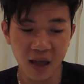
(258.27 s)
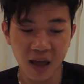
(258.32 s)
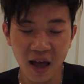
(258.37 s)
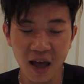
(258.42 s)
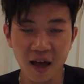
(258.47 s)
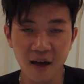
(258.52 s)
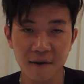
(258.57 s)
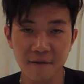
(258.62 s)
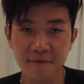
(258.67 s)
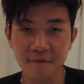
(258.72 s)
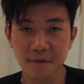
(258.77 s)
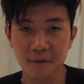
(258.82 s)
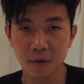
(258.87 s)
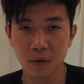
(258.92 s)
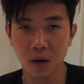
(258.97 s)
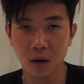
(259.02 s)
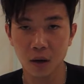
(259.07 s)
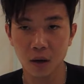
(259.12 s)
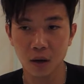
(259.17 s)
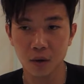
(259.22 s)
have
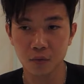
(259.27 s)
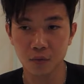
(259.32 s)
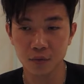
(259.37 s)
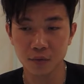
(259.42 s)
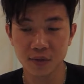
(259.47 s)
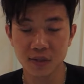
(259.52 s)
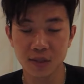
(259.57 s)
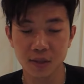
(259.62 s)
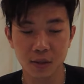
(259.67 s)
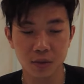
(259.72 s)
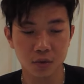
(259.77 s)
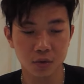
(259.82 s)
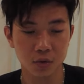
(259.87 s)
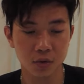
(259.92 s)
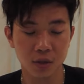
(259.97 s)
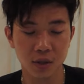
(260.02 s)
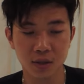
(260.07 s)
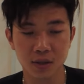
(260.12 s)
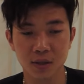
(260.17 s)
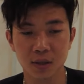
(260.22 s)
routines or
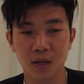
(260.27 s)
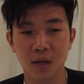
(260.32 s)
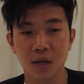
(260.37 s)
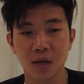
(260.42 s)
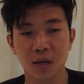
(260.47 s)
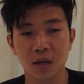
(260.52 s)
tricks